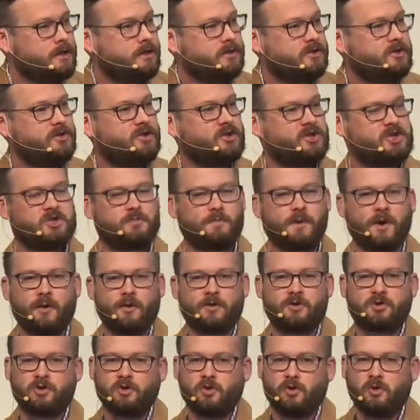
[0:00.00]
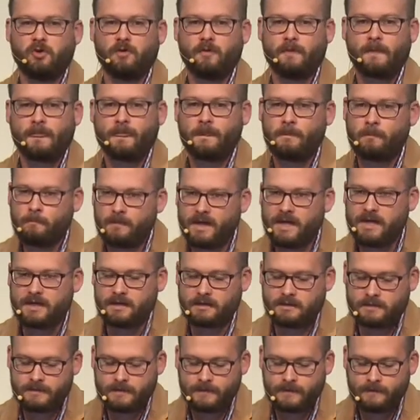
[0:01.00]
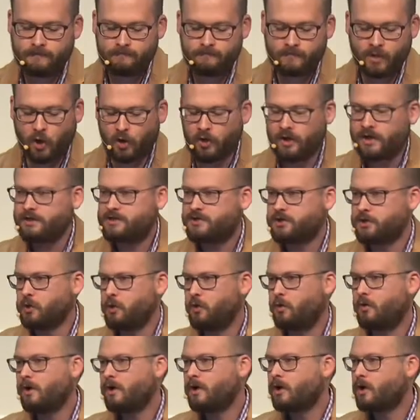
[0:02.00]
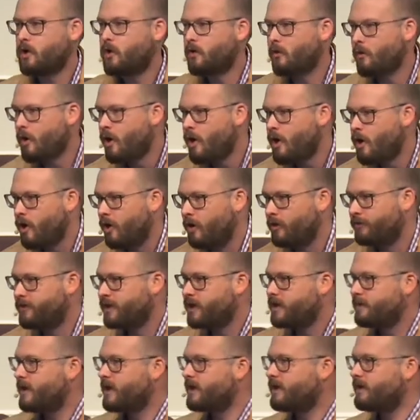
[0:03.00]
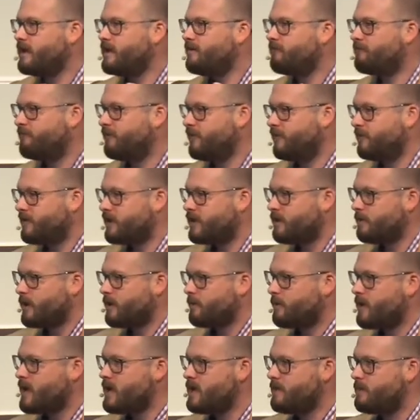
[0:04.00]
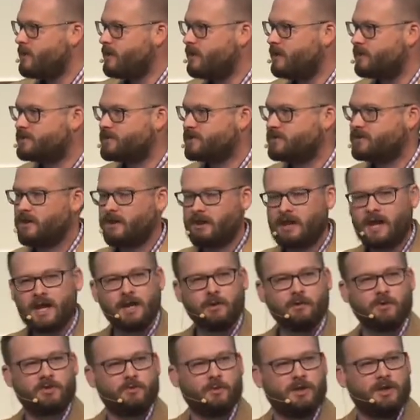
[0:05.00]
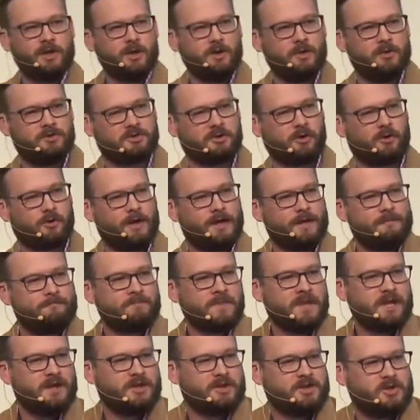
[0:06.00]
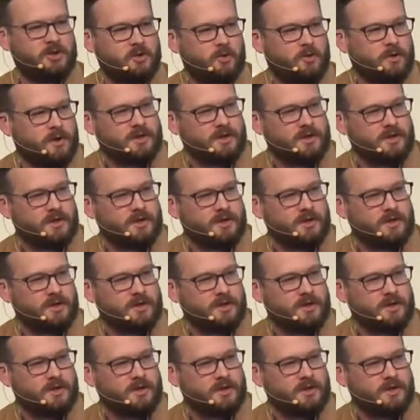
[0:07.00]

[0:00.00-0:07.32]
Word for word: to the spiritual meat, learning to crawl. Think about an infant, think about a baby. This is the language we use. Learning to